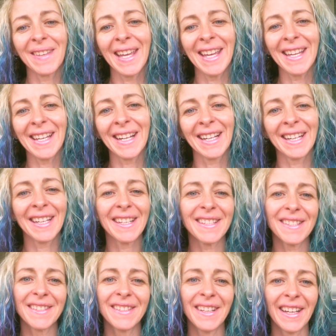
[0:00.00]
Hey guys,
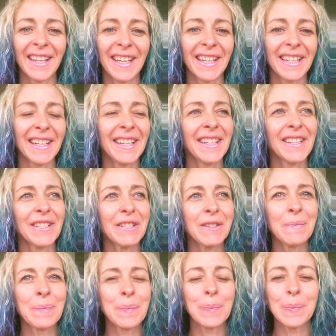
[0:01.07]
Diana here.
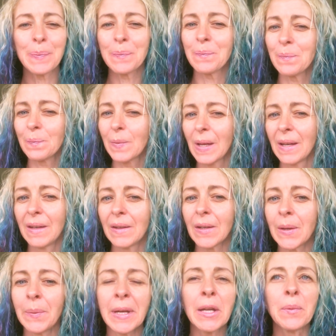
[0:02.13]

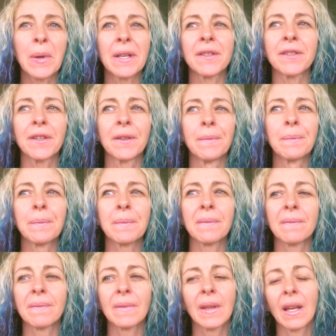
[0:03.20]
Quick question.
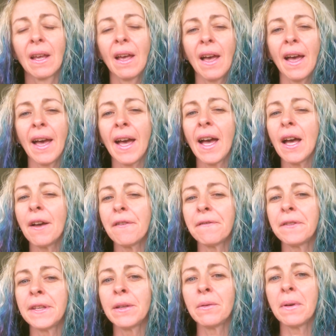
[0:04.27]
Have
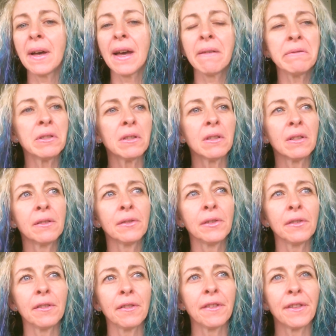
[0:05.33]
you ever
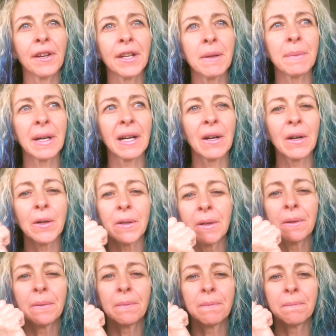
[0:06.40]
thought about
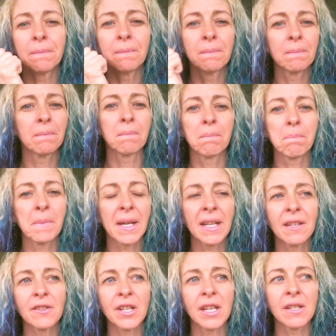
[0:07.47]

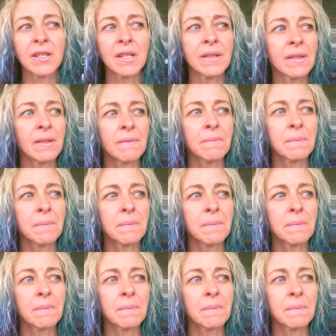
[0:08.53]
making changes,